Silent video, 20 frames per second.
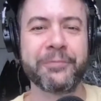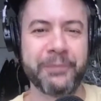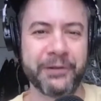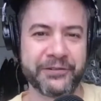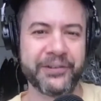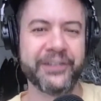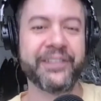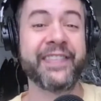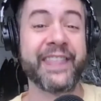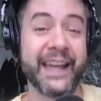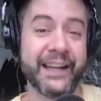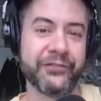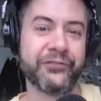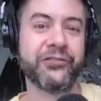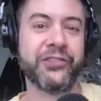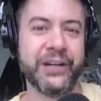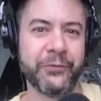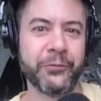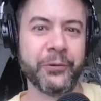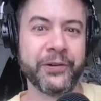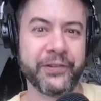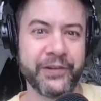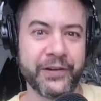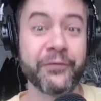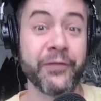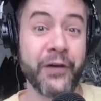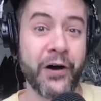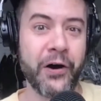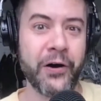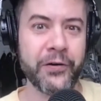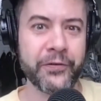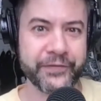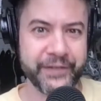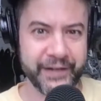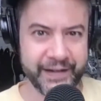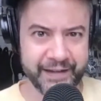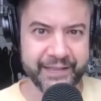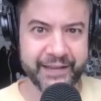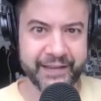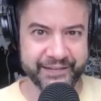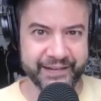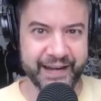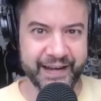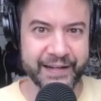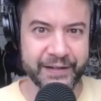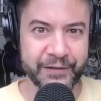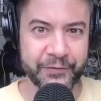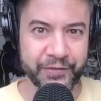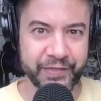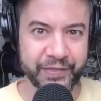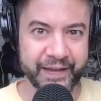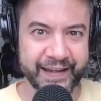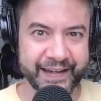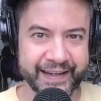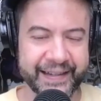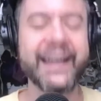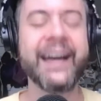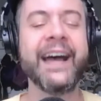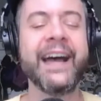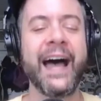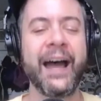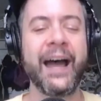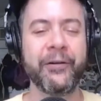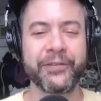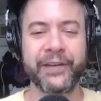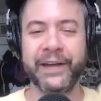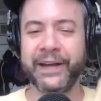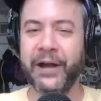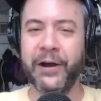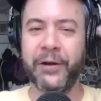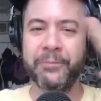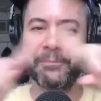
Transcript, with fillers: but just that she was involved in this kind of thing. I right. was like, oh,